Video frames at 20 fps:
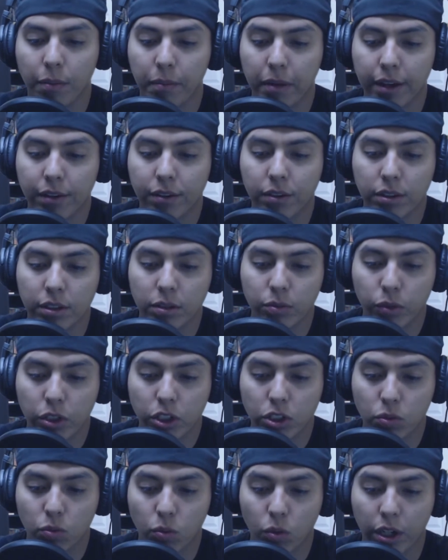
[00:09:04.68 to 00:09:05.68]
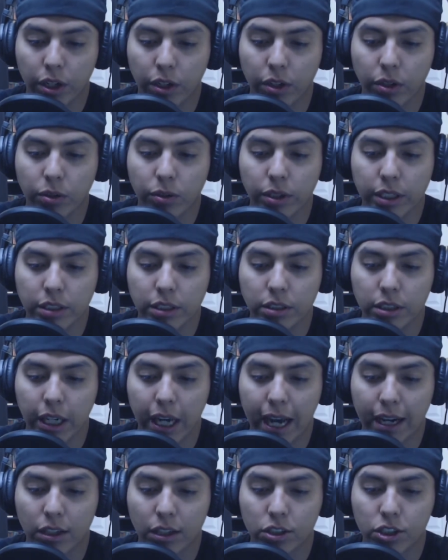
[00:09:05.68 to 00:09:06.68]
the manner in which one who is
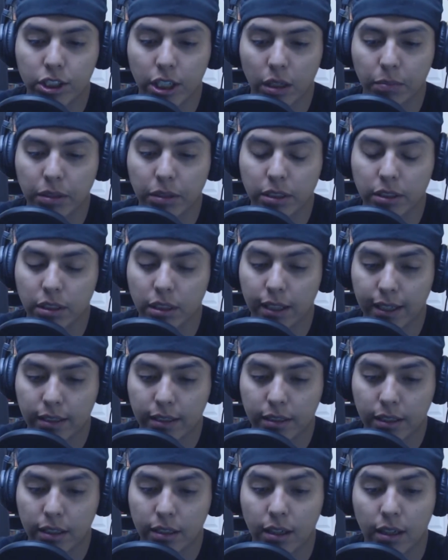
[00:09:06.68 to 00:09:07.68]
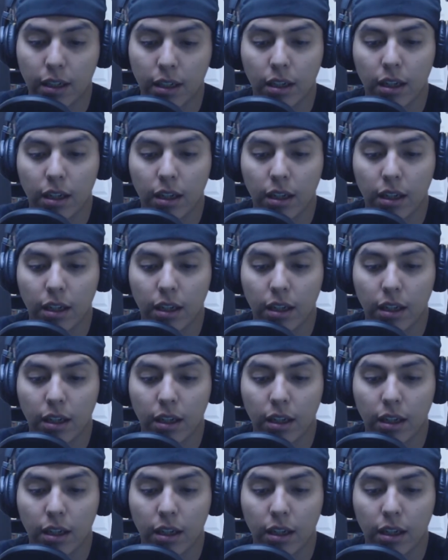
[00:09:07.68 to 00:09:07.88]
to act shall be selected,